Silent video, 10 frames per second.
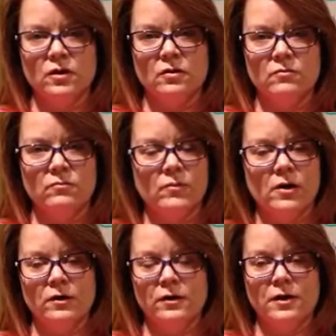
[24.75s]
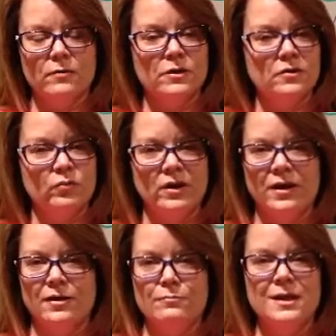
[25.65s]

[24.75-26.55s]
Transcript: are going to come into play